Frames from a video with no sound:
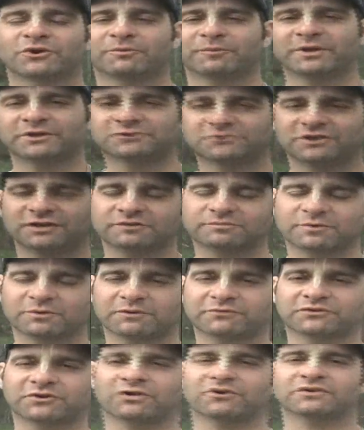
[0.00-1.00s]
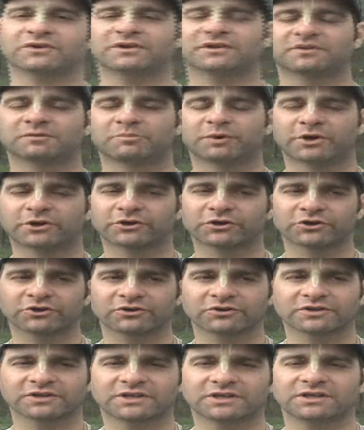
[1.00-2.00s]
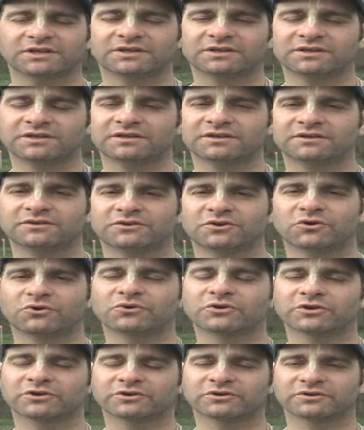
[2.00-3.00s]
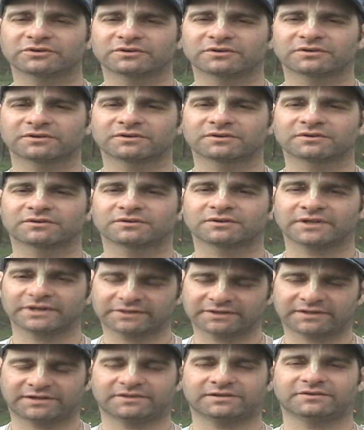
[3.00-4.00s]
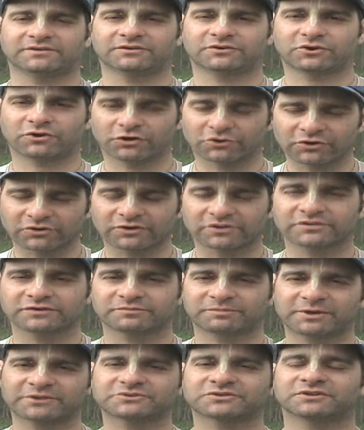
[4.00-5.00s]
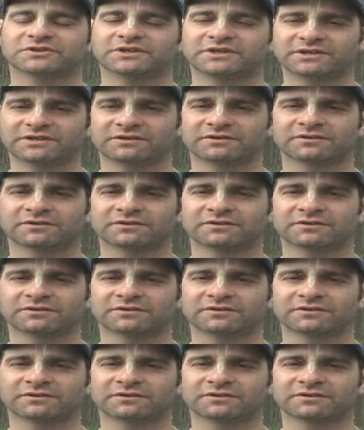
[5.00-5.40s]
We don't make cheese, but we've turned it into butter, ghee, yogurt, like that. Curd, especially.